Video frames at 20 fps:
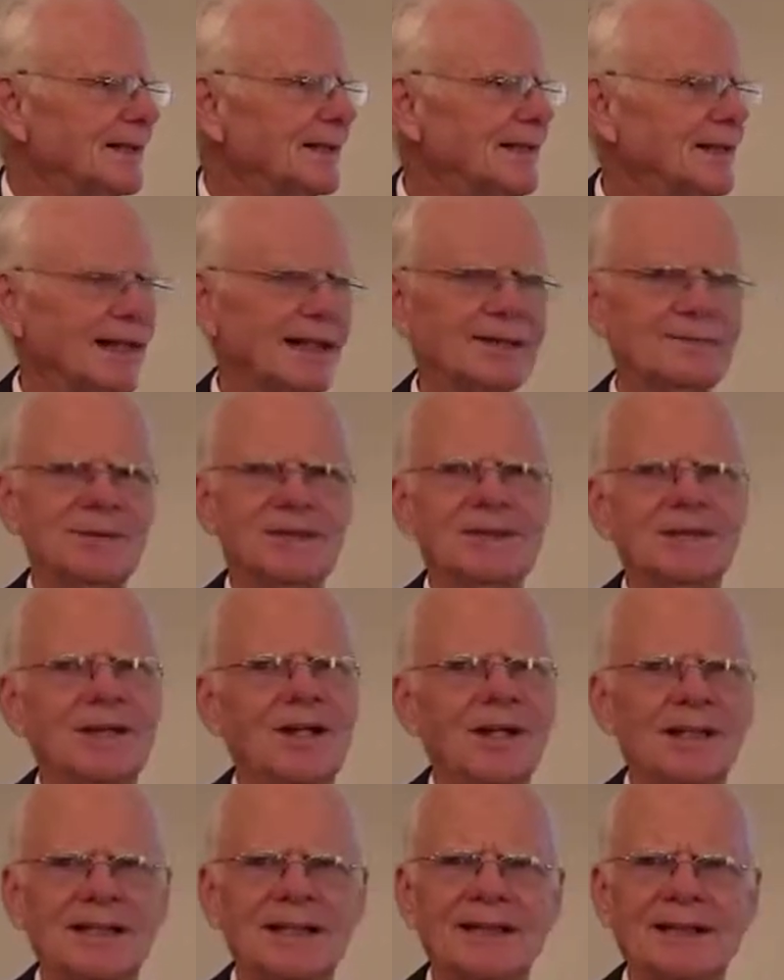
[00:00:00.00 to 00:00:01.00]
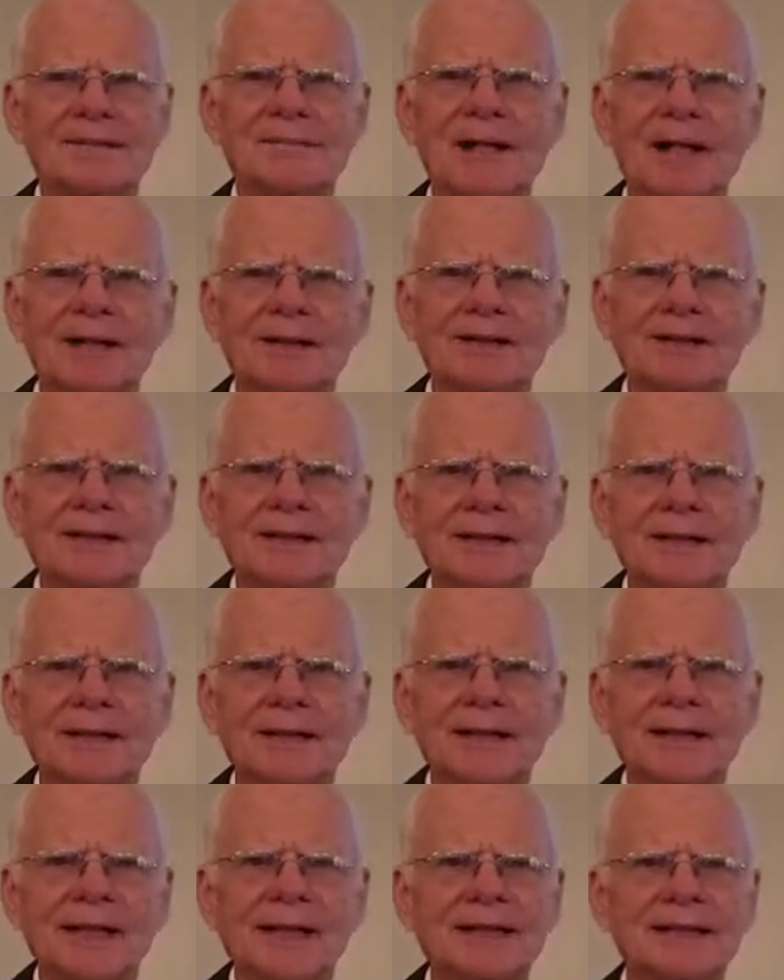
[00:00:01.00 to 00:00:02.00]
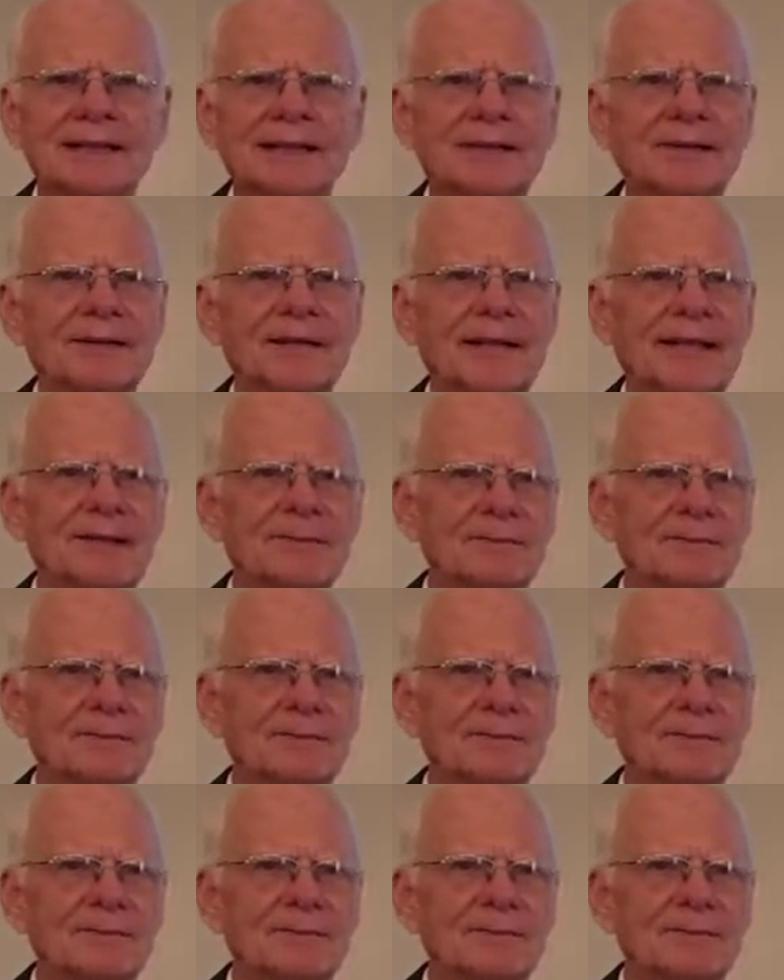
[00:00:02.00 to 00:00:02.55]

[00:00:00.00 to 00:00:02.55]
God was talking about. And so they